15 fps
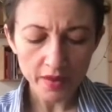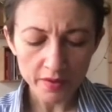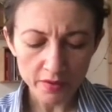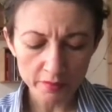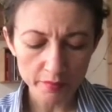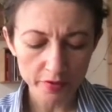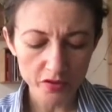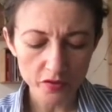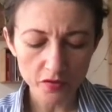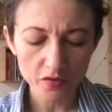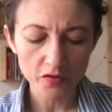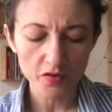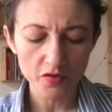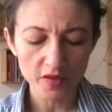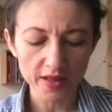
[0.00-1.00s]
But just to
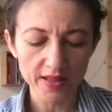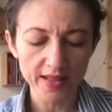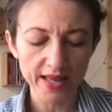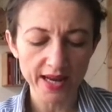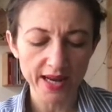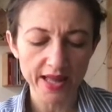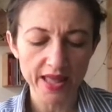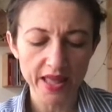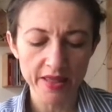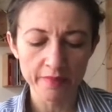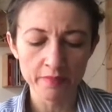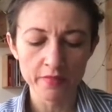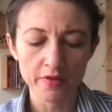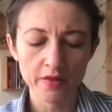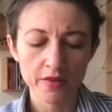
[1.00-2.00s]
say that I
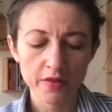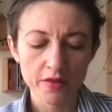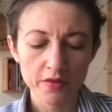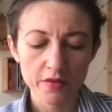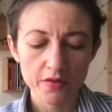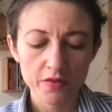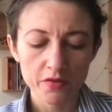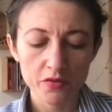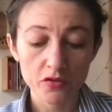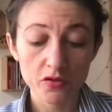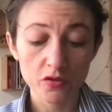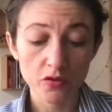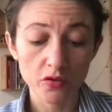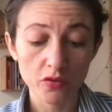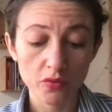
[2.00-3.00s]
am
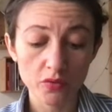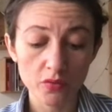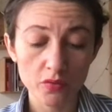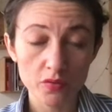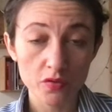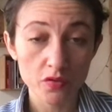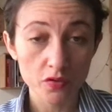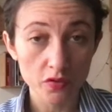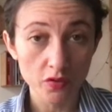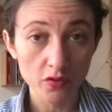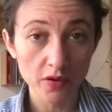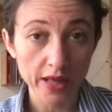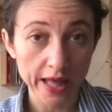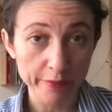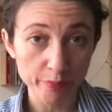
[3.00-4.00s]
so
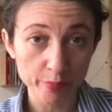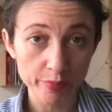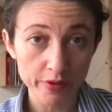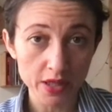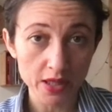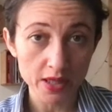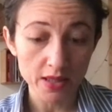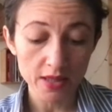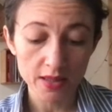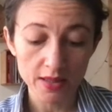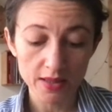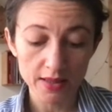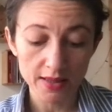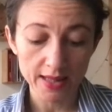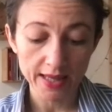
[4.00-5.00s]
happy
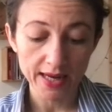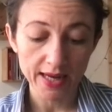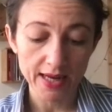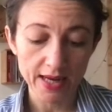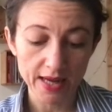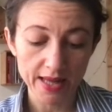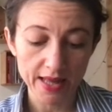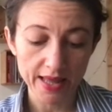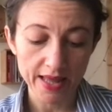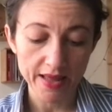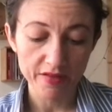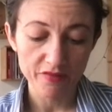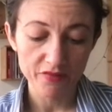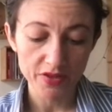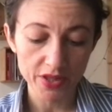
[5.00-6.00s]
that I
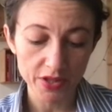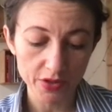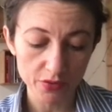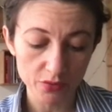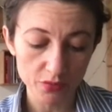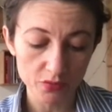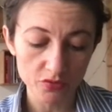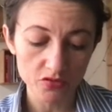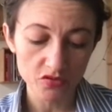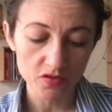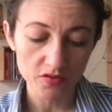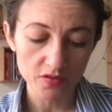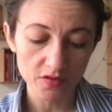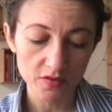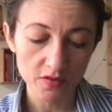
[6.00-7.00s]
have used
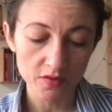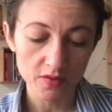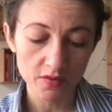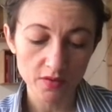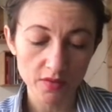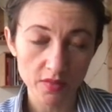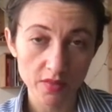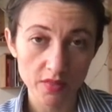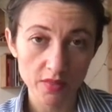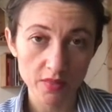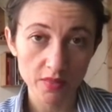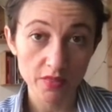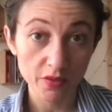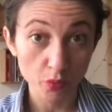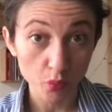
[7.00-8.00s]

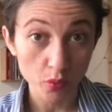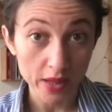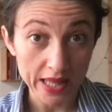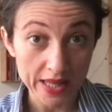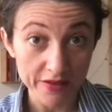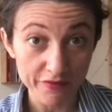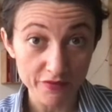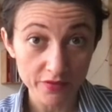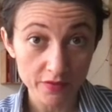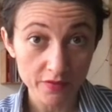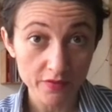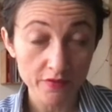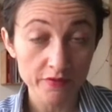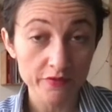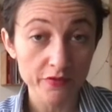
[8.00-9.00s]
the wave
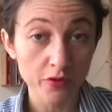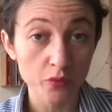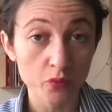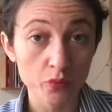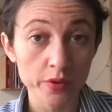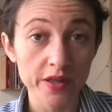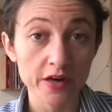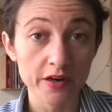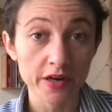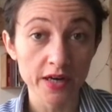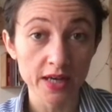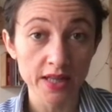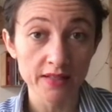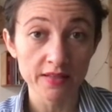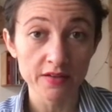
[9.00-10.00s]
from We Are
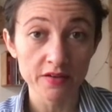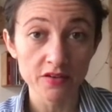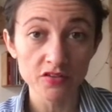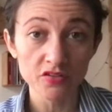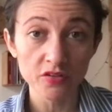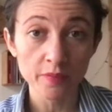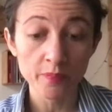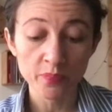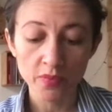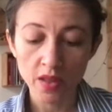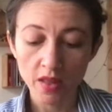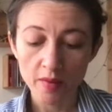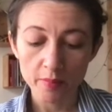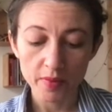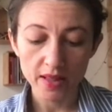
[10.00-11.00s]
Knitters,
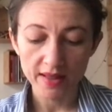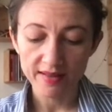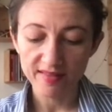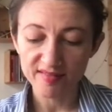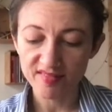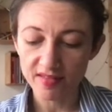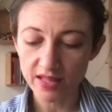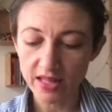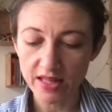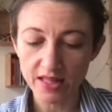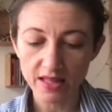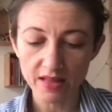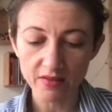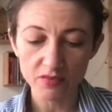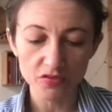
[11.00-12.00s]
because it
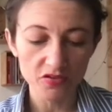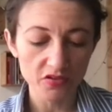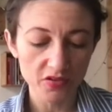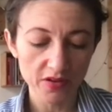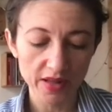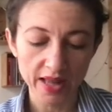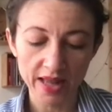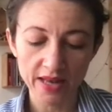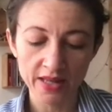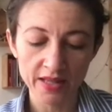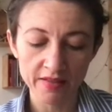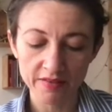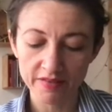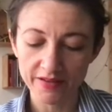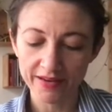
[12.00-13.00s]
gives an
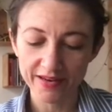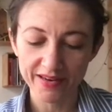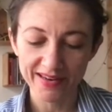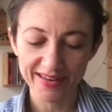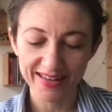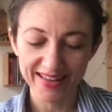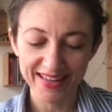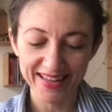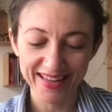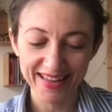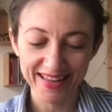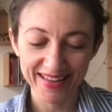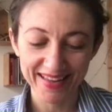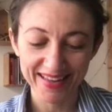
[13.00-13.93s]
entirely